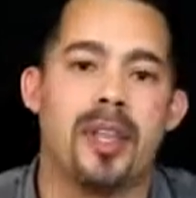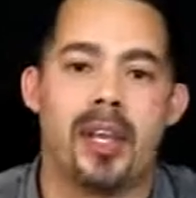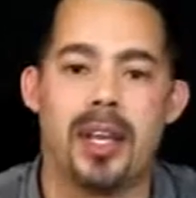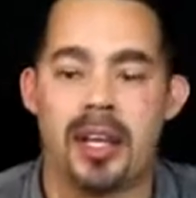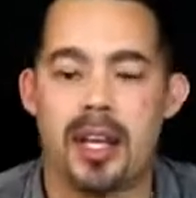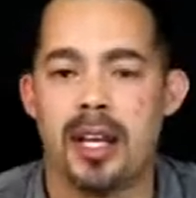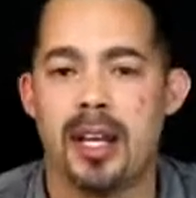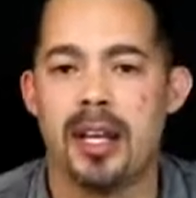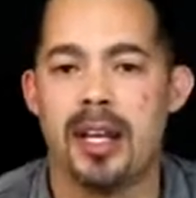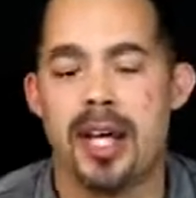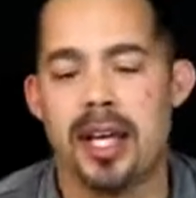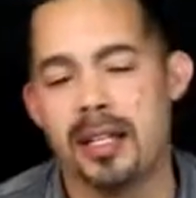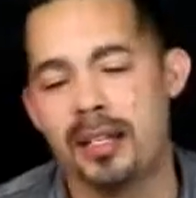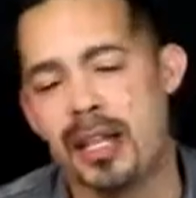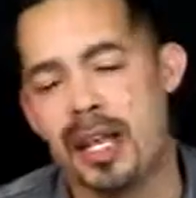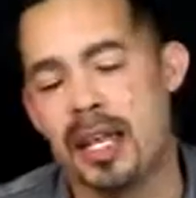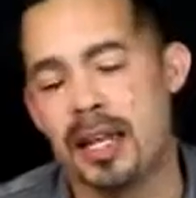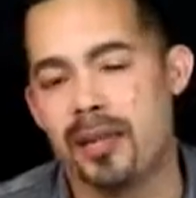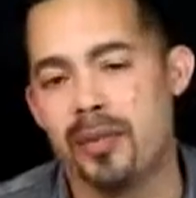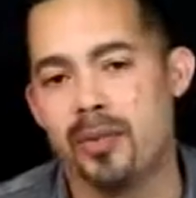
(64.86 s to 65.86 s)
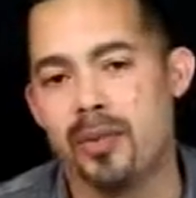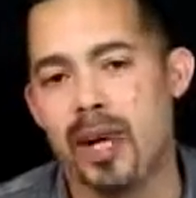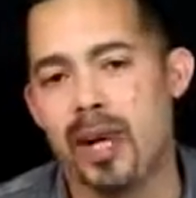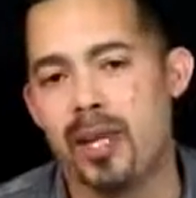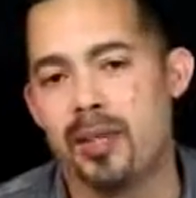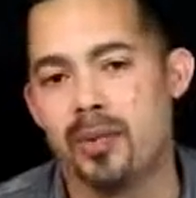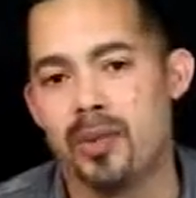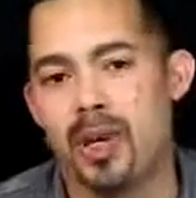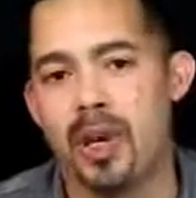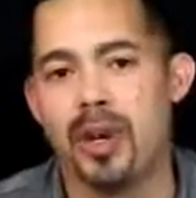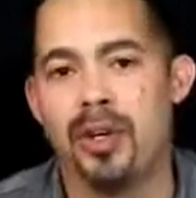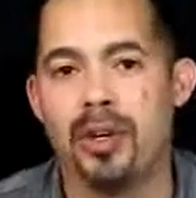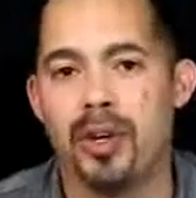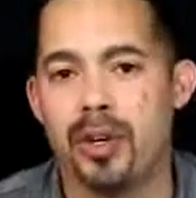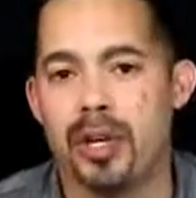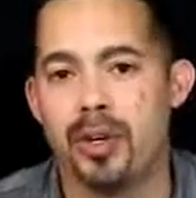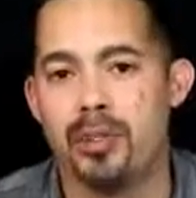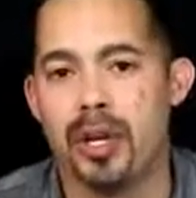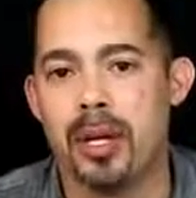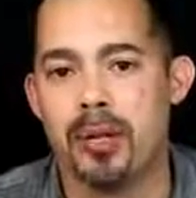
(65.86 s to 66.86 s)
And then that, as we all
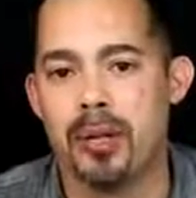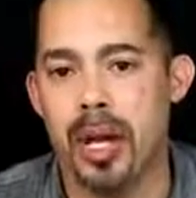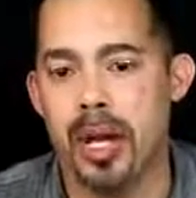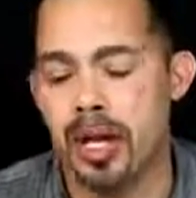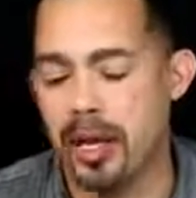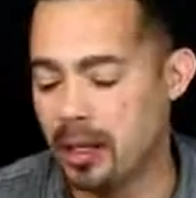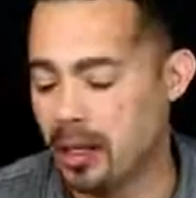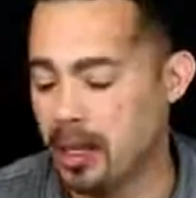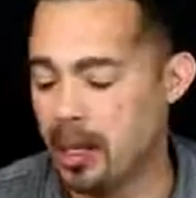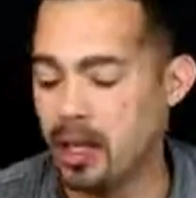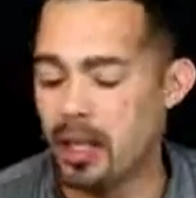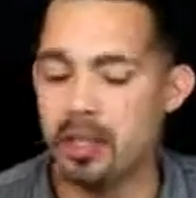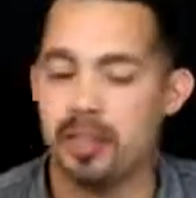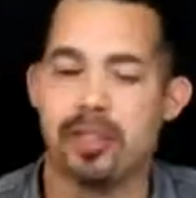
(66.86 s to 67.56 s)
know, can be a pain.